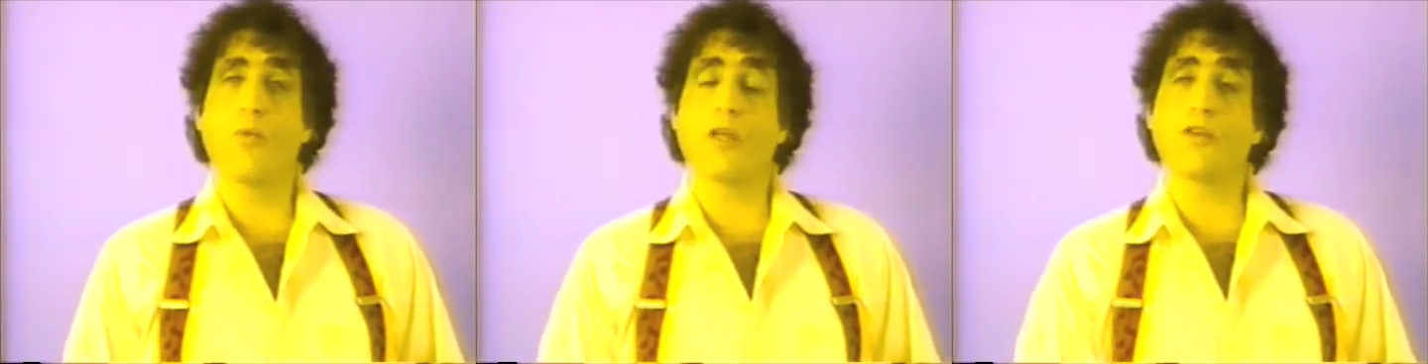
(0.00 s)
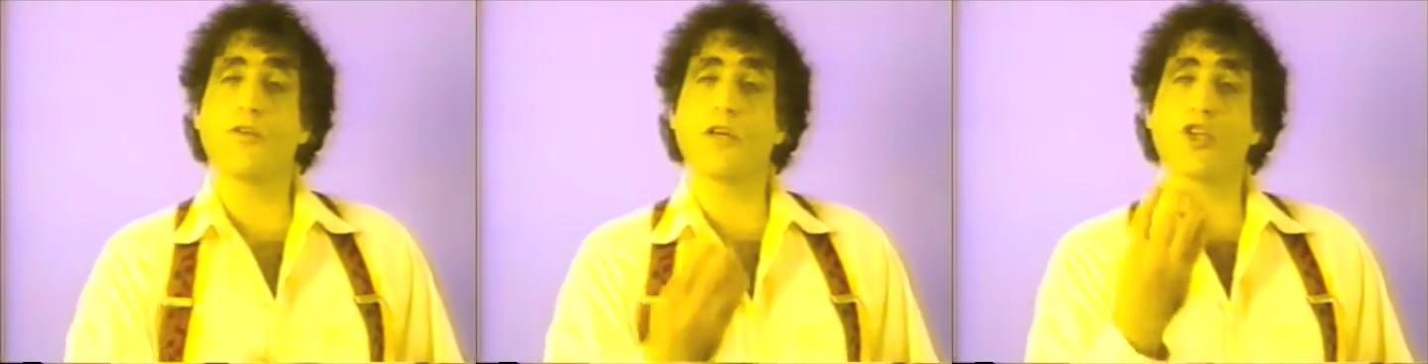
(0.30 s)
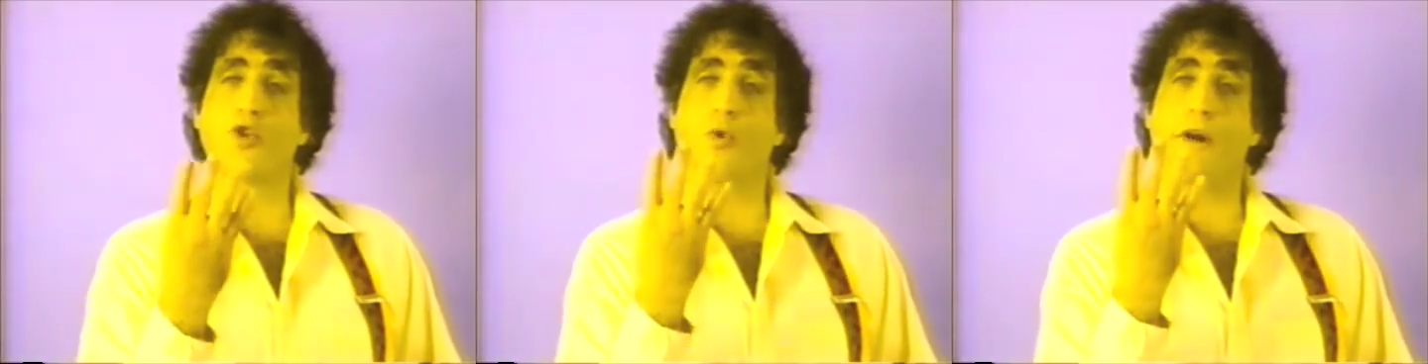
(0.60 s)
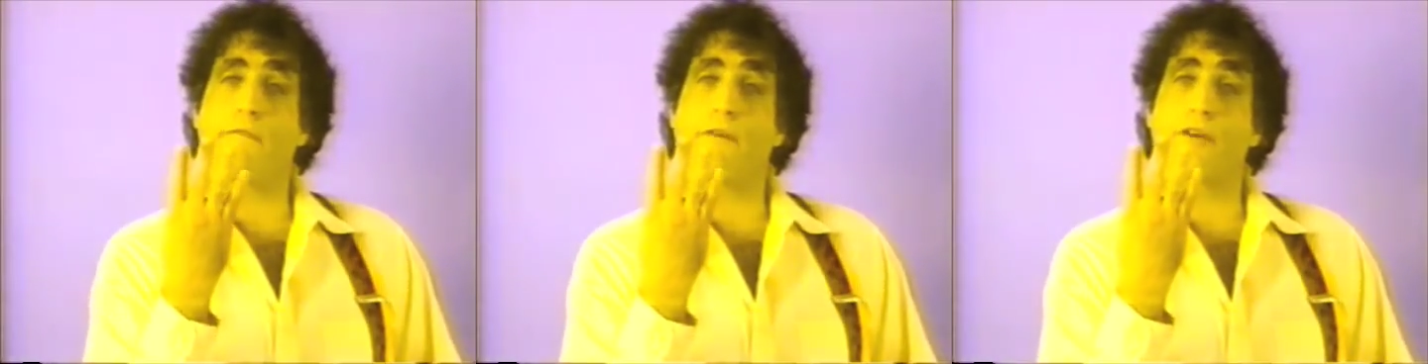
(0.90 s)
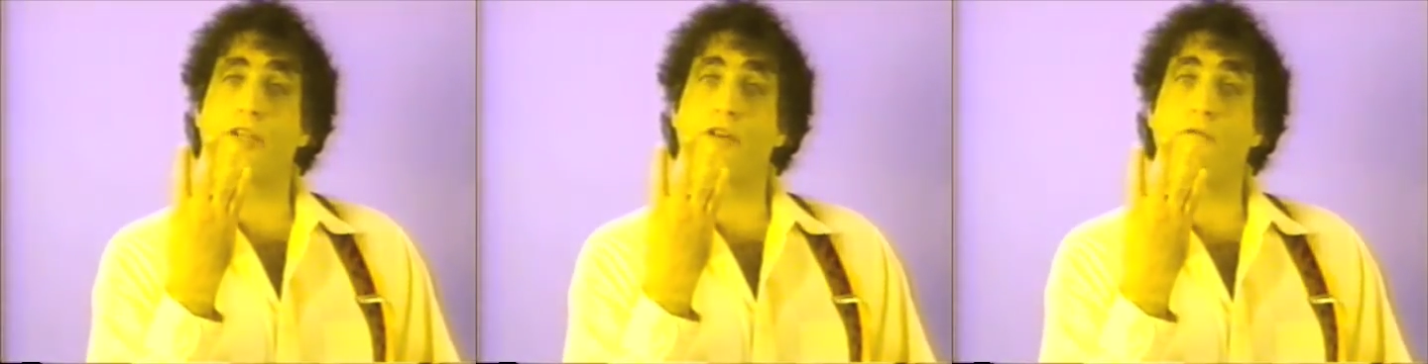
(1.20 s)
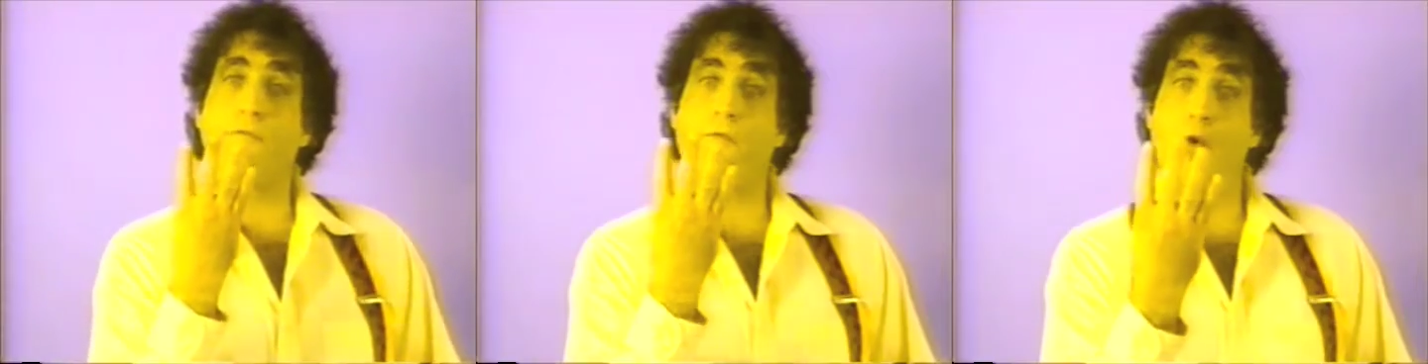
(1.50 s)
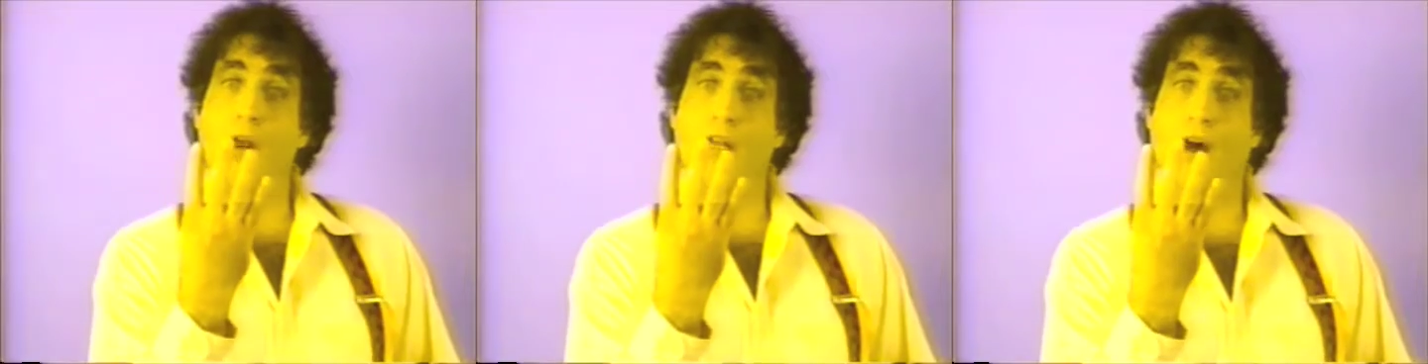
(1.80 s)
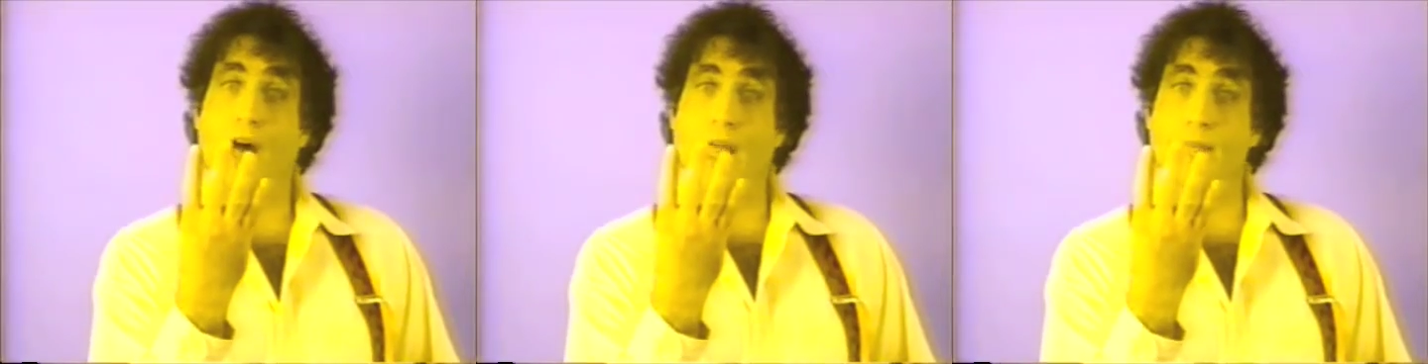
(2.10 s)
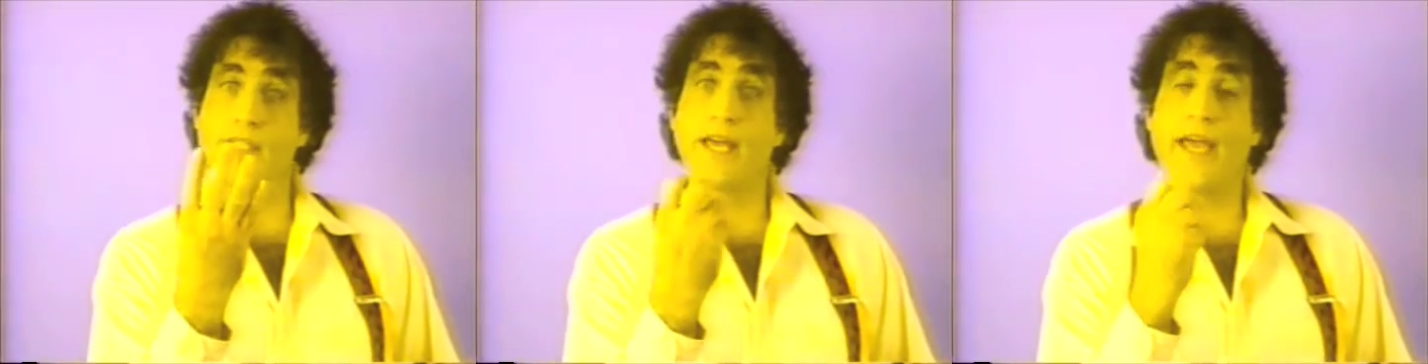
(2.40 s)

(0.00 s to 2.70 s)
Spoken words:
We'll do the short version 4 times,